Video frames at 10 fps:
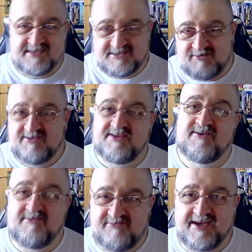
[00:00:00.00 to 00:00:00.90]
So the
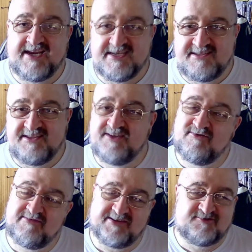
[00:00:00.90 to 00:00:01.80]
good thing is they
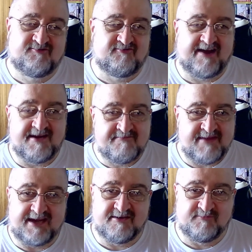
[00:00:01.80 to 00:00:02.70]
don't ever try and
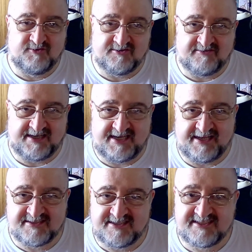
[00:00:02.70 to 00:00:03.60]
make him look like
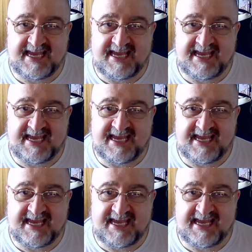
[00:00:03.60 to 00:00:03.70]
there's